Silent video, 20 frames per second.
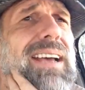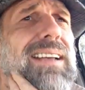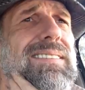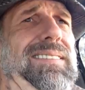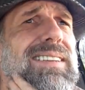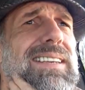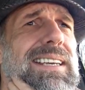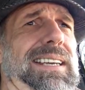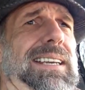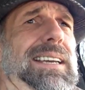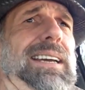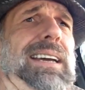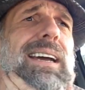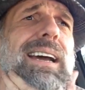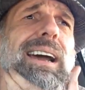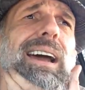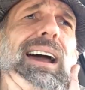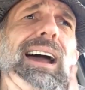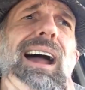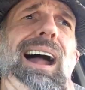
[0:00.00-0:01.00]
SE
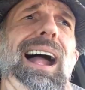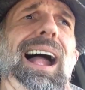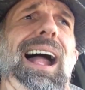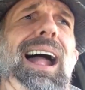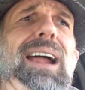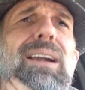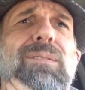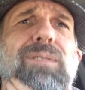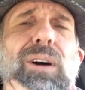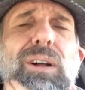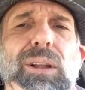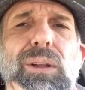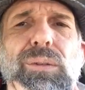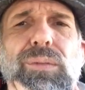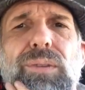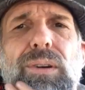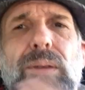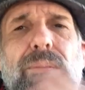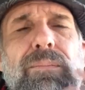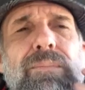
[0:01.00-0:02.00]
and follow
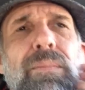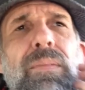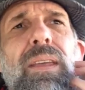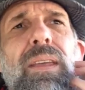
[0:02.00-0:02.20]
through.